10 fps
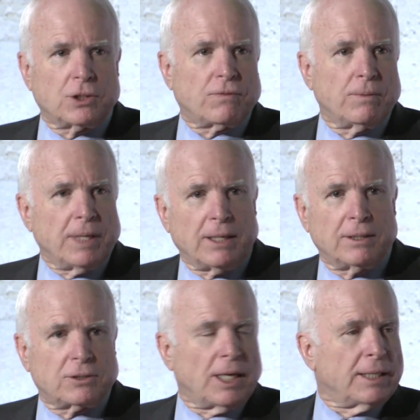from
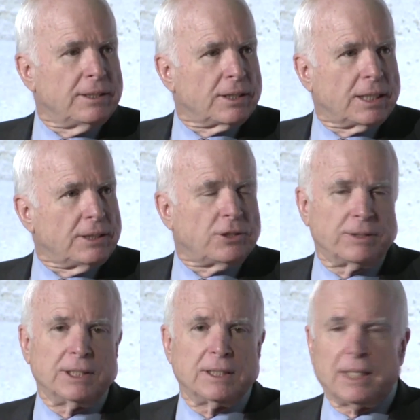outside their
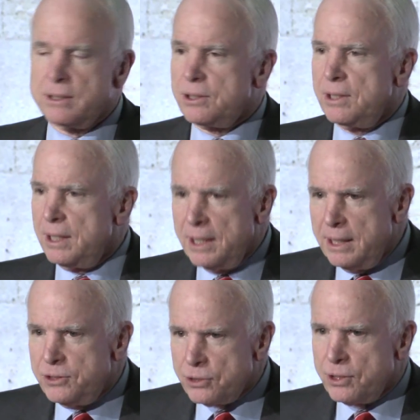country. That's
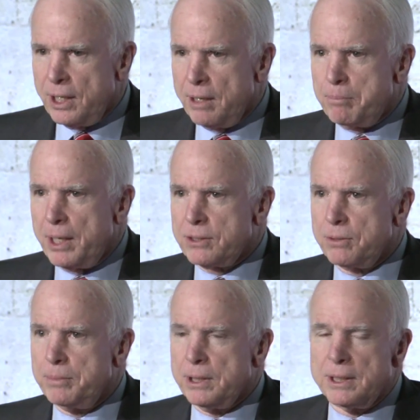just not a
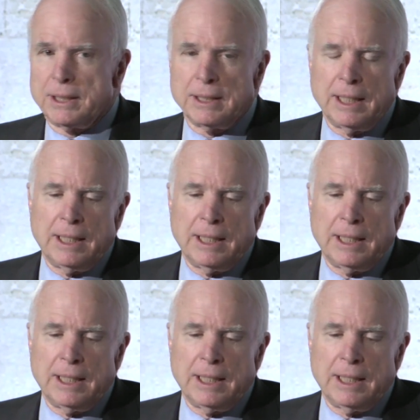possibility.